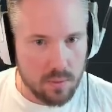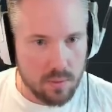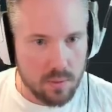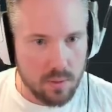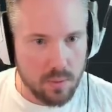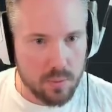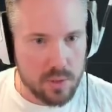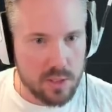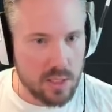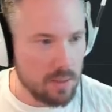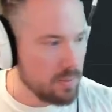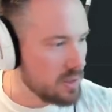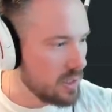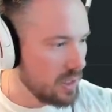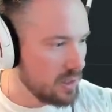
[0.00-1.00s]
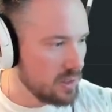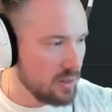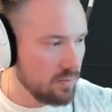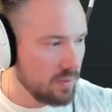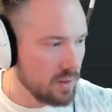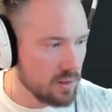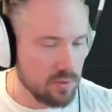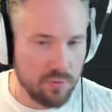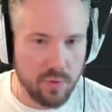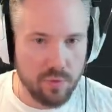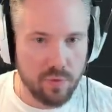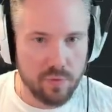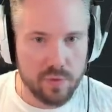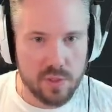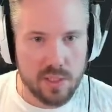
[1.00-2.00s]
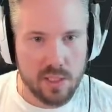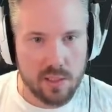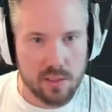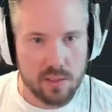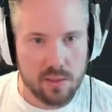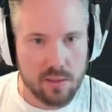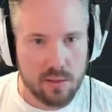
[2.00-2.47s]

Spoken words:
It was same as KGV's, 356.